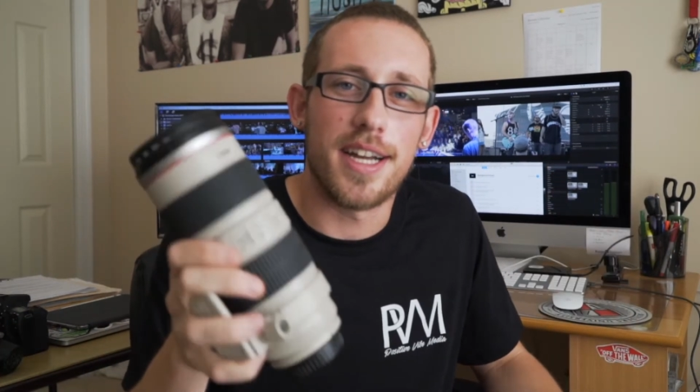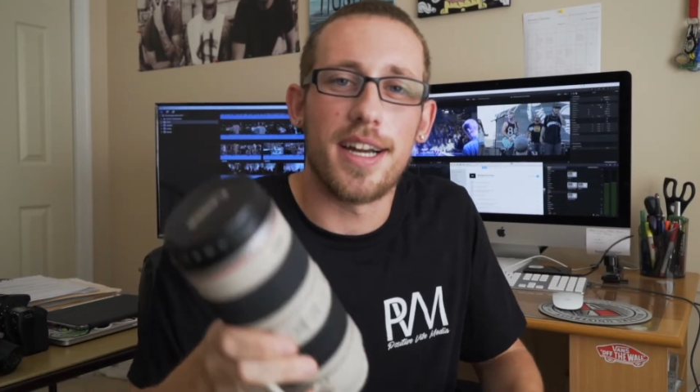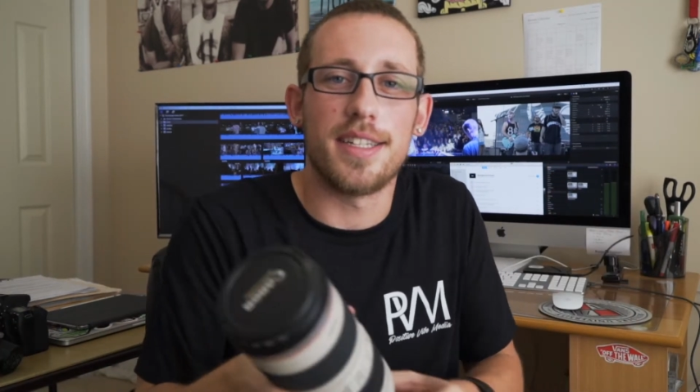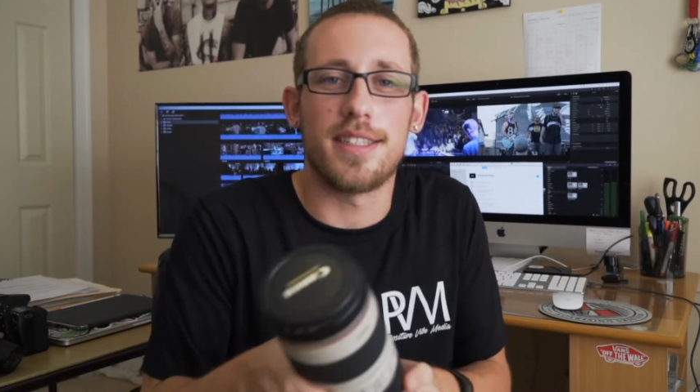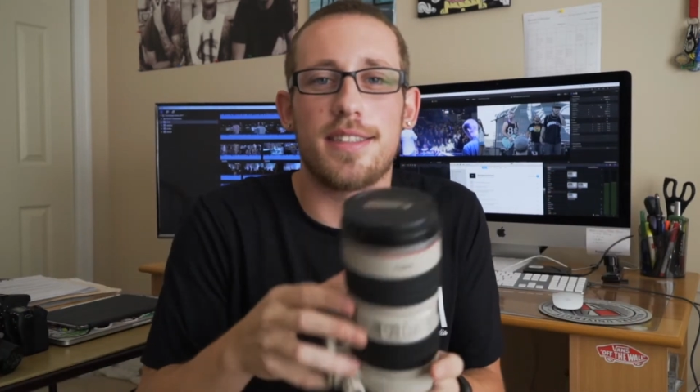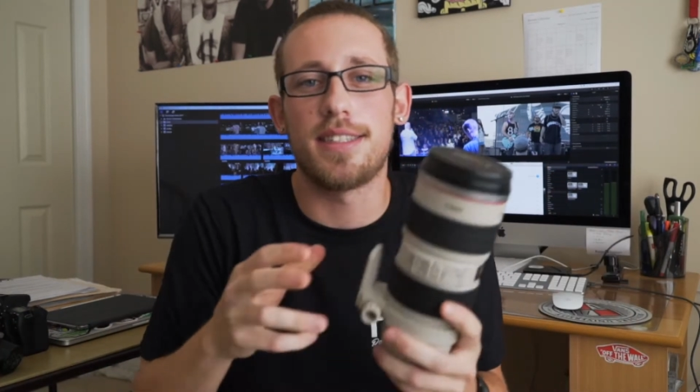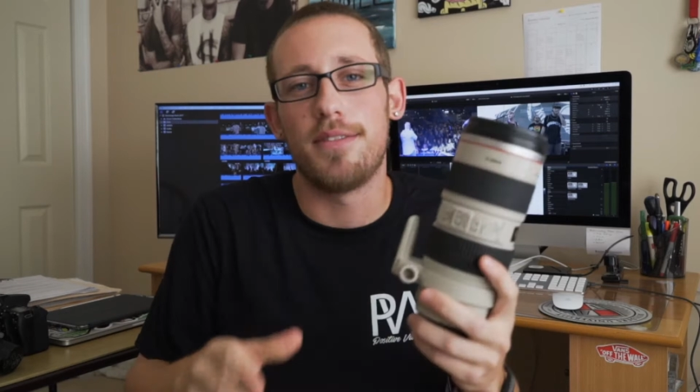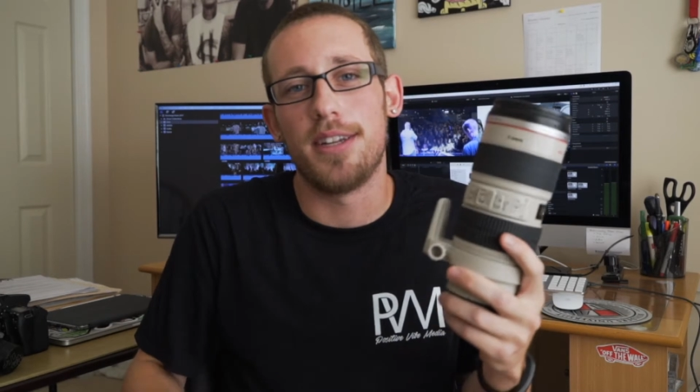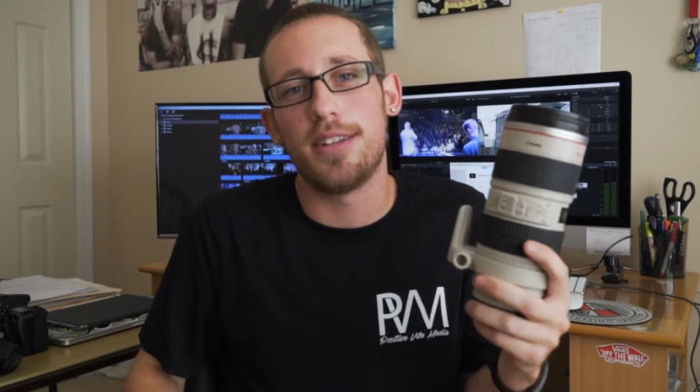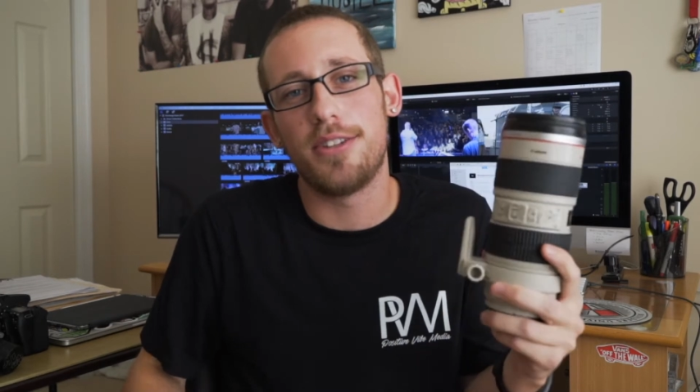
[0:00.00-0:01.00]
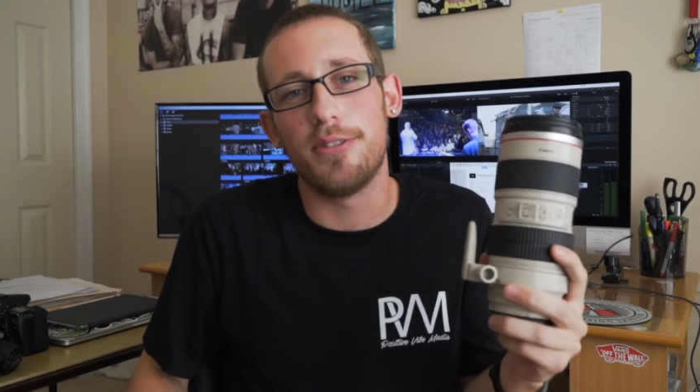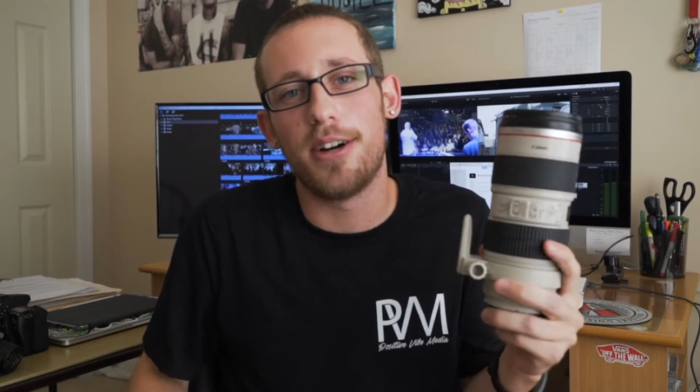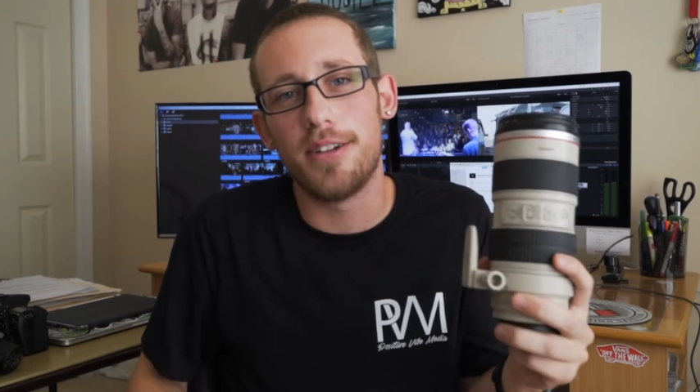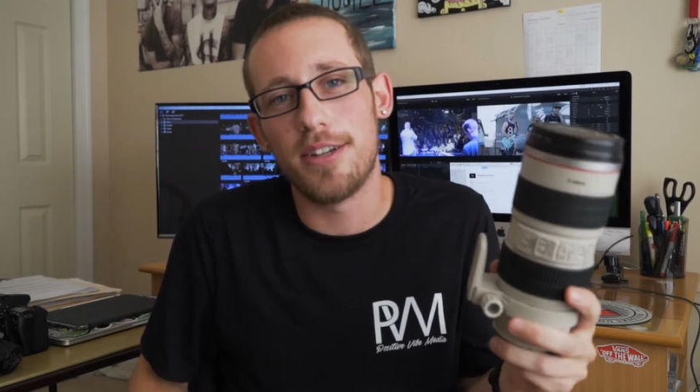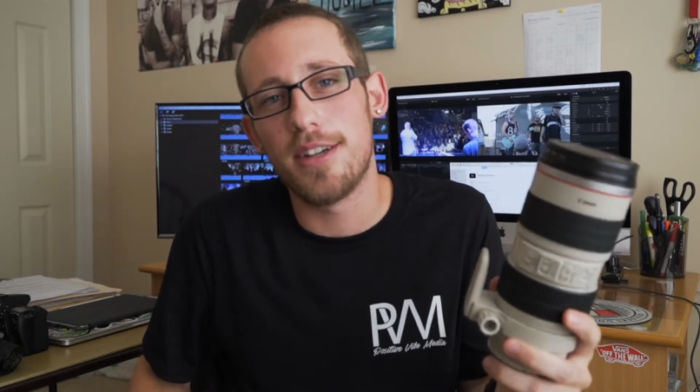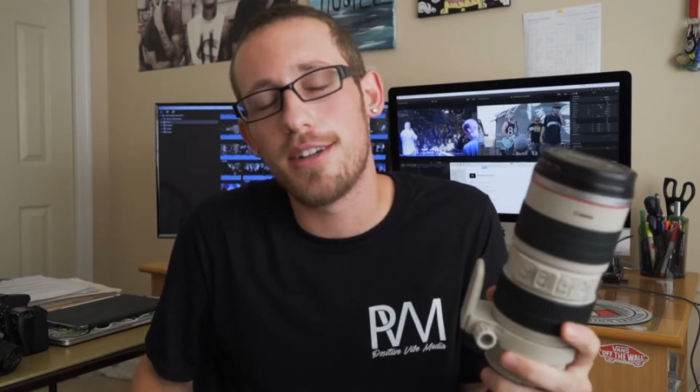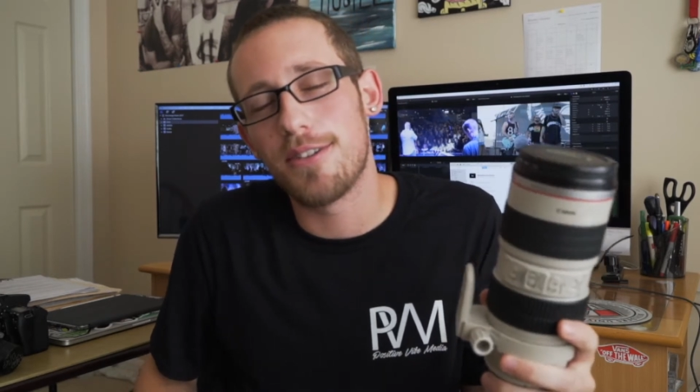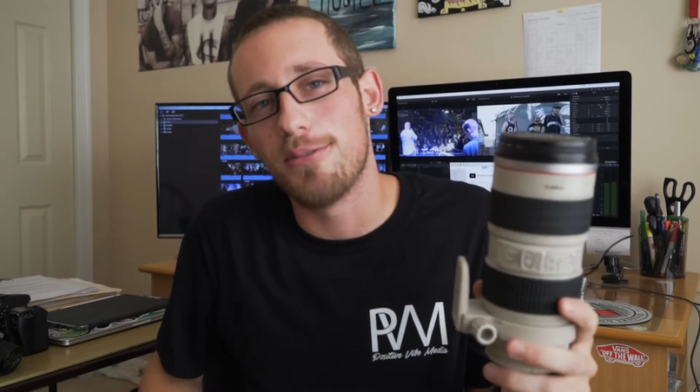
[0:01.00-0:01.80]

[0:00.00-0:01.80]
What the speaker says: got is the 70-200.